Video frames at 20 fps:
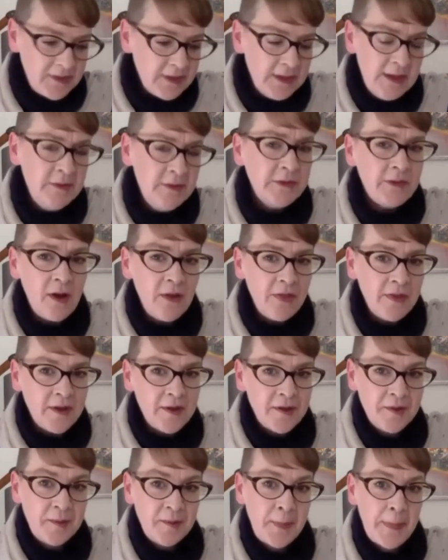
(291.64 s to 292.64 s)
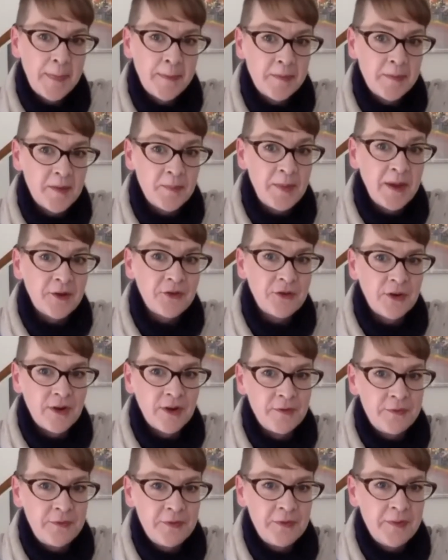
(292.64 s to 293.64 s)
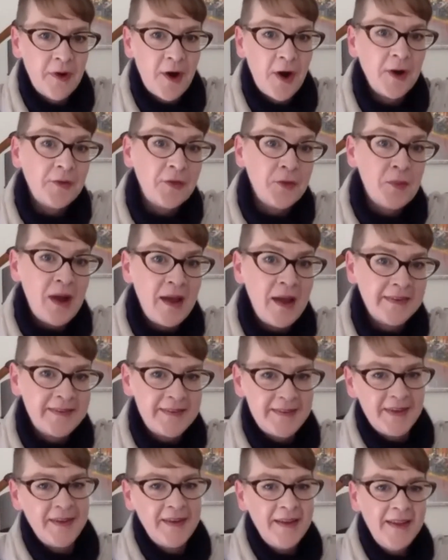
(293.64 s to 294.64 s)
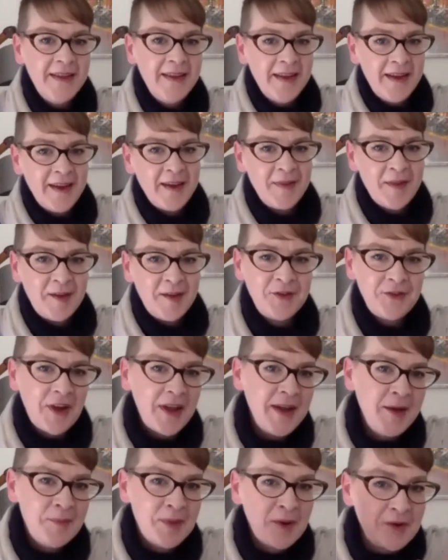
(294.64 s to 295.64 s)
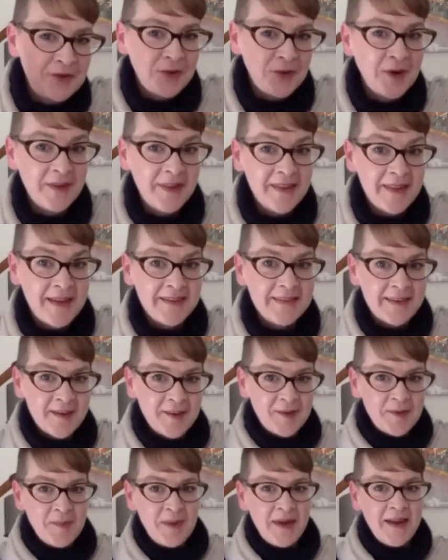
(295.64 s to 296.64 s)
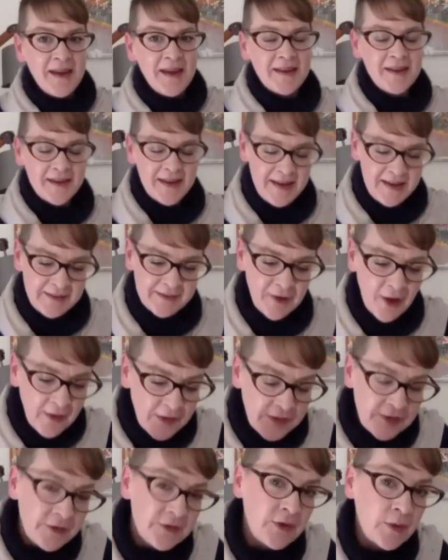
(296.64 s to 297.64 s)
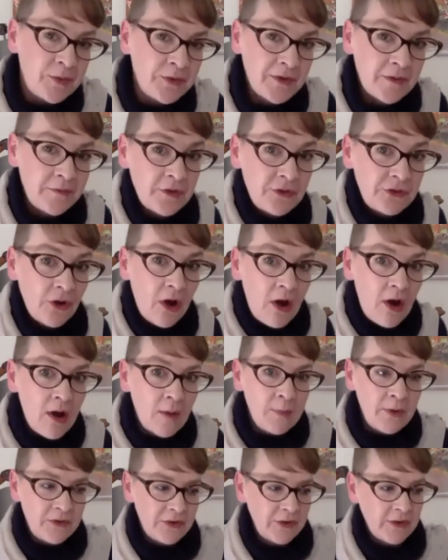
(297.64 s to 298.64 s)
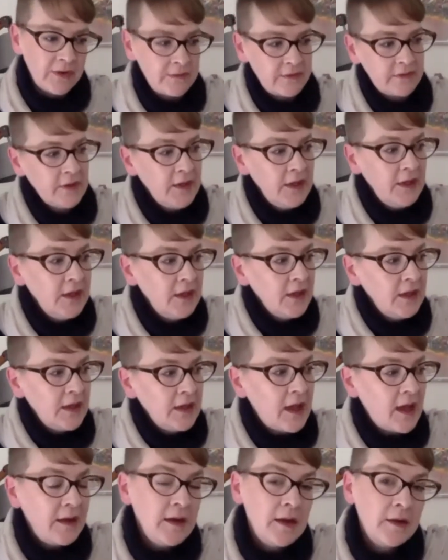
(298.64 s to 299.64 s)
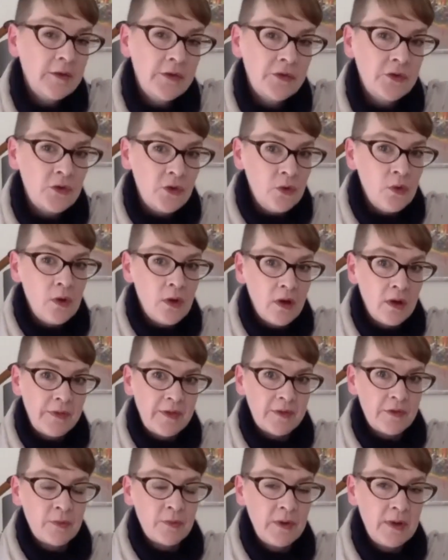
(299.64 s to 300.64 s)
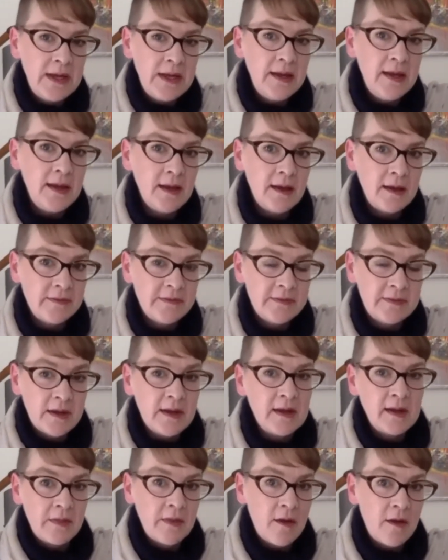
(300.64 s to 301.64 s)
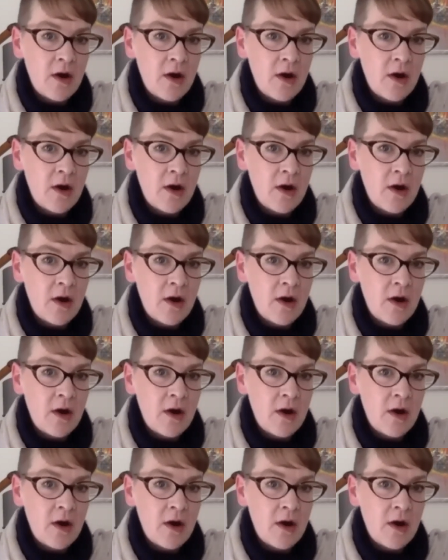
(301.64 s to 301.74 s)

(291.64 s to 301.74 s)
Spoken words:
he saw the picture of Arts West in the shiny brochure that they sent to me, and he saw the description of the job, which is heading a school that's really sitting in the